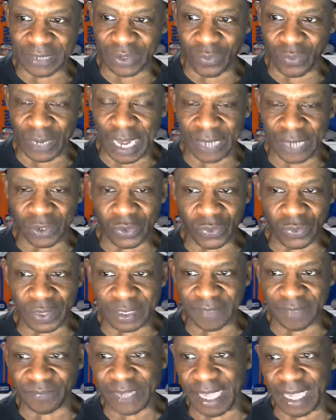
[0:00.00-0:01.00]
So what I do is,
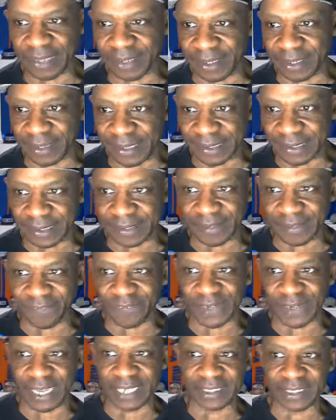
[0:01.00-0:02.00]
if you're out there listening, you feel
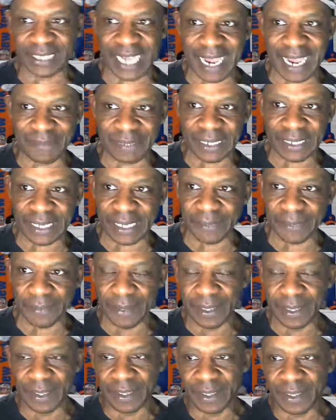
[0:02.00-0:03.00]
like chiming in
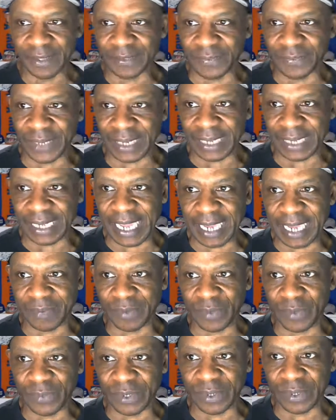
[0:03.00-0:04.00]
3:00 where
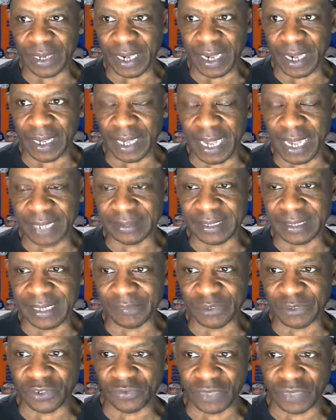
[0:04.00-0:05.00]
we I set up a
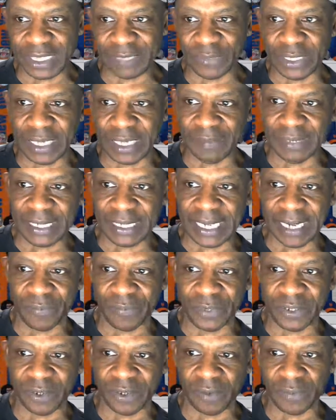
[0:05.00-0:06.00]
stream. We come in there and we
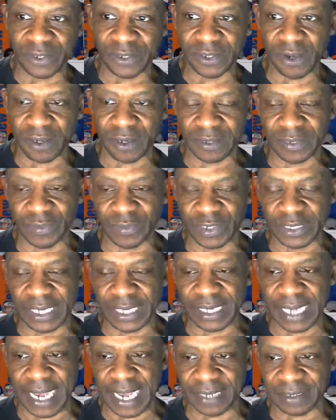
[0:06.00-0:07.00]
talk and see what the
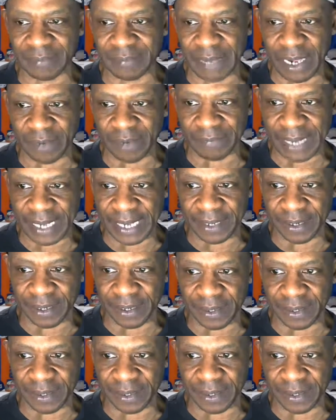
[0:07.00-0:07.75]
deadline is about, man.